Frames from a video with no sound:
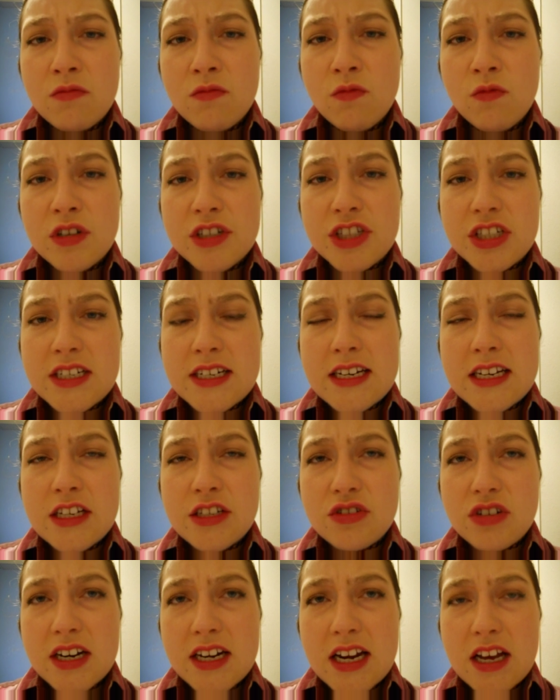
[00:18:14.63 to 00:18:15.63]
What she
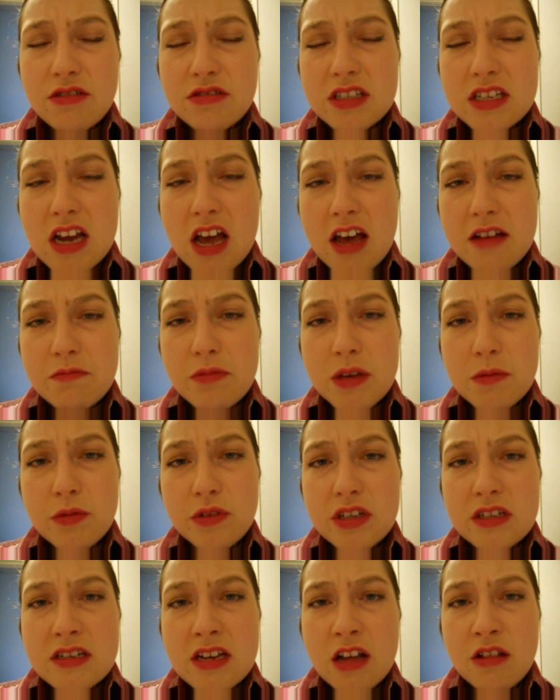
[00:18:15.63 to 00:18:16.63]
needs right now is not
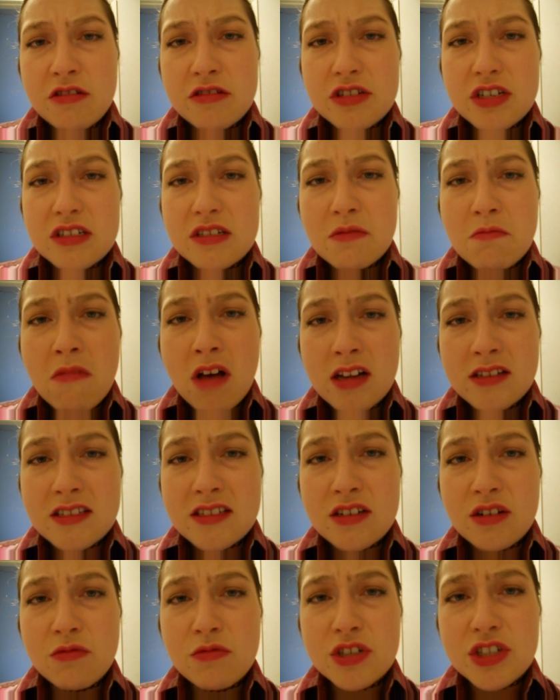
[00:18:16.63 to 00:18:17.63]
people to tell her she's a
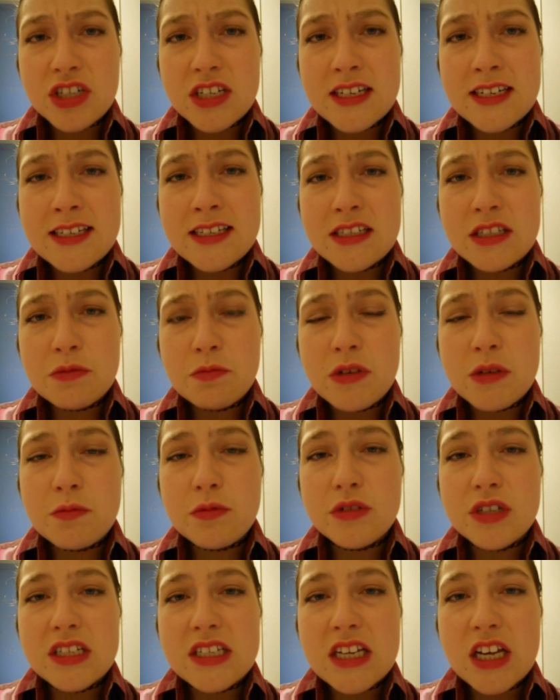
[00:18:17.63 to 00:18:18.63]
monster. What she needs is
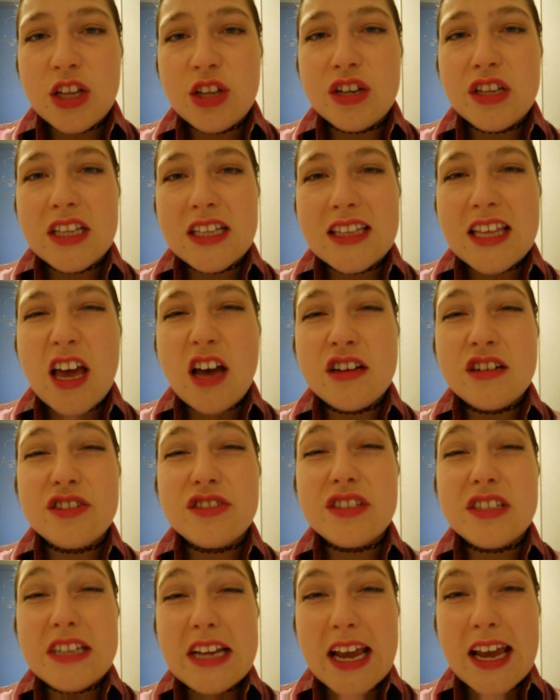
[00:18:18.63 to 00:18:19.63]
people to tell her that they
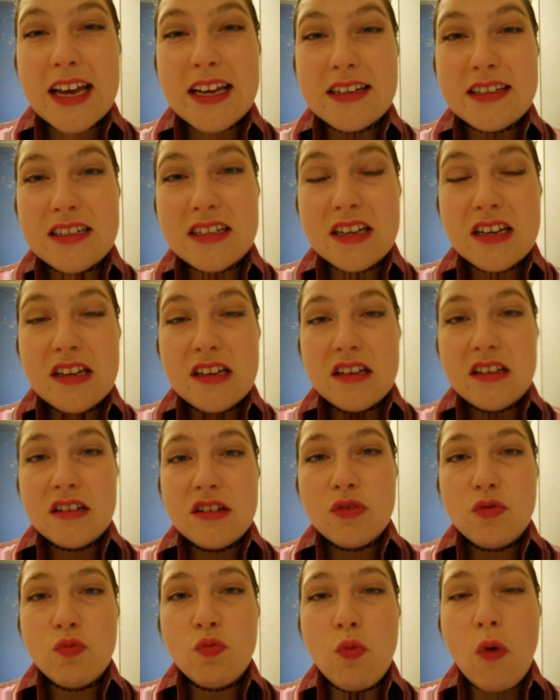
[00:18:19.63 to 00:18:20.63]
understand
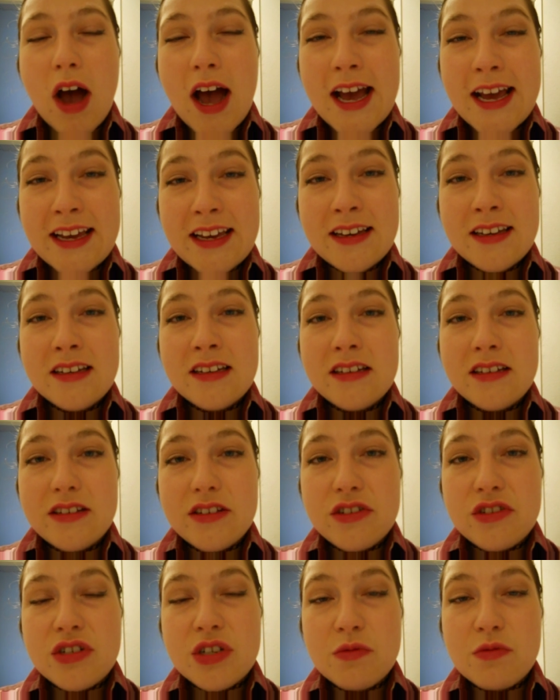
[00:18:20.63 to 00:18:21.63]
why
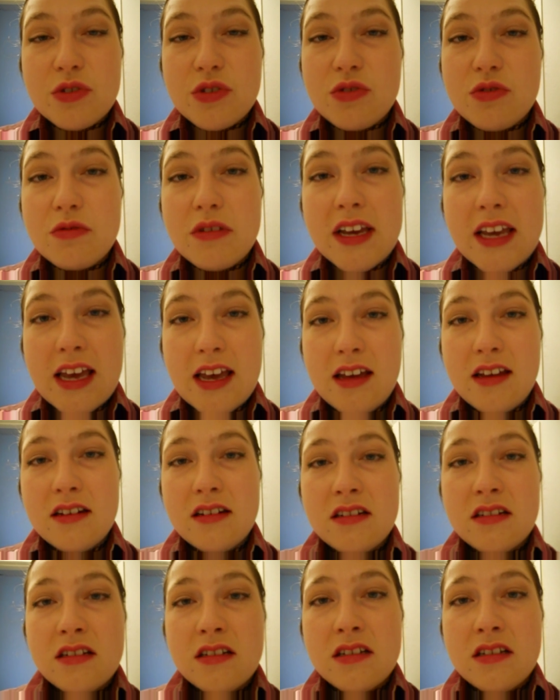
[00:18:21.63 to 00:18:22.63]
she was doing it.
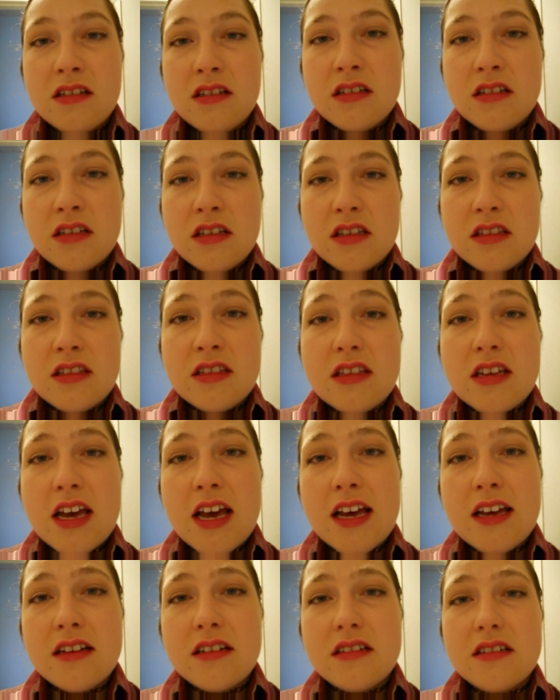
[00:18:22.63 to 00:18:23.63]

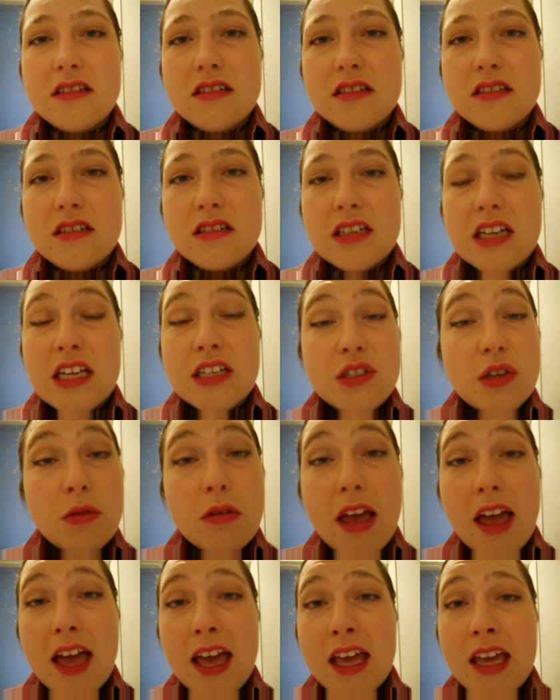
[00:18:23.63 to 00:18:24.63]
That it's
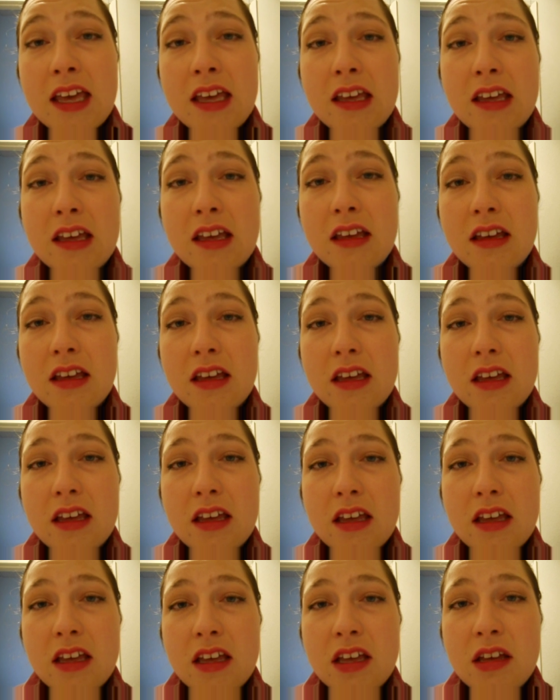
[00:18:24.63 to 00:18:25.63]
okay.
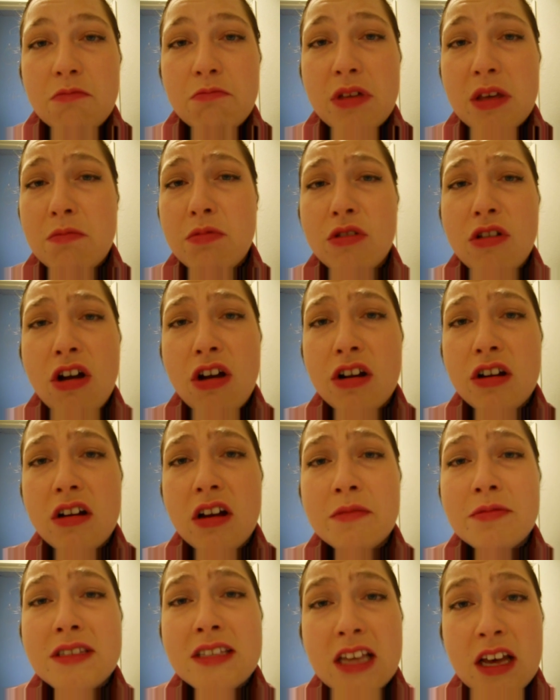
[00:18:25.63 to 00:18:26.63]
People
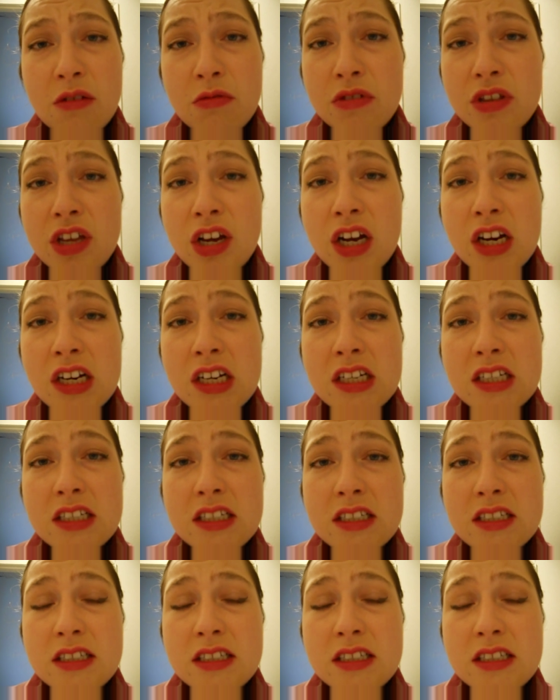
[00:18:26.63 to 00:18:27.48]
aren't upset with her.